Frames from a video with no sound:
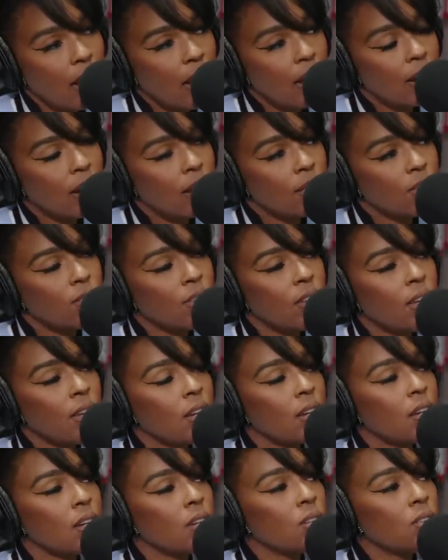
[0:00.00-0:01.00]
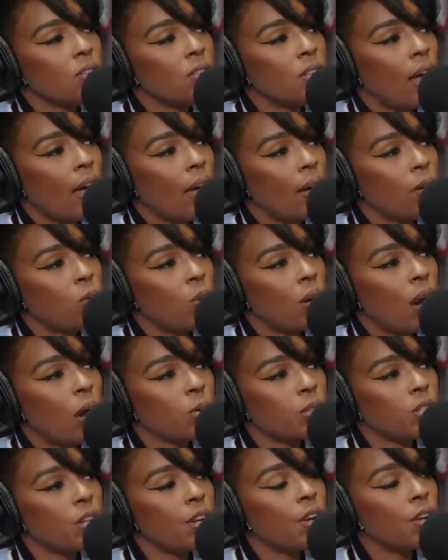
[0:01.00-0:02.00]
And I think that what I
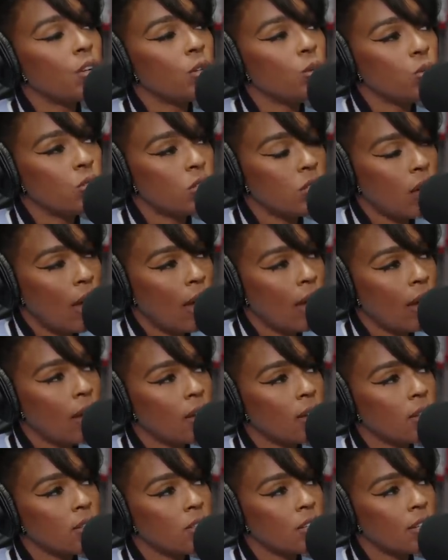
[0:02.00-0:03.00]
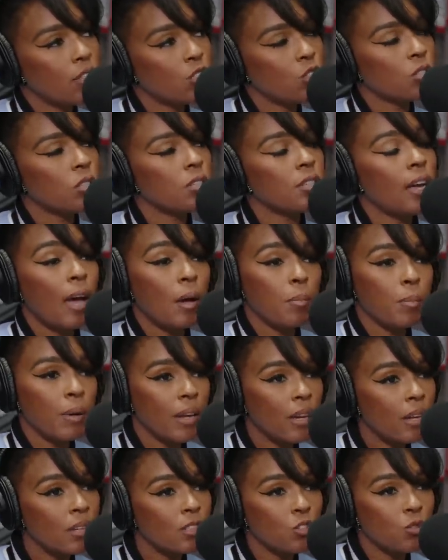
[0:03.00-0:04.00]
was hearing you say is that you're
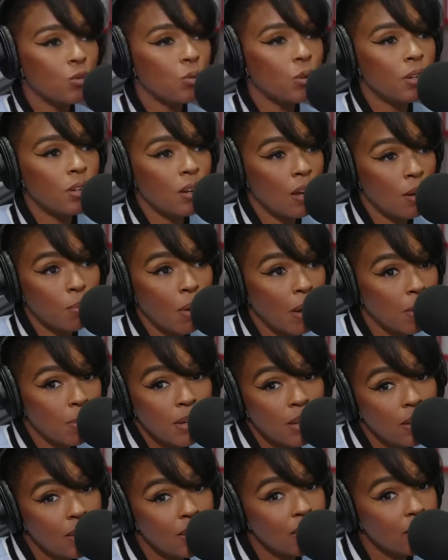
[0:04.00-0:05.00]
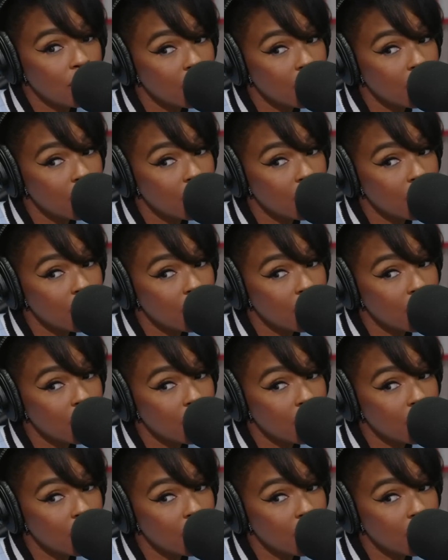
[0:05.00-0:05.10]
tapping into, and, and maybe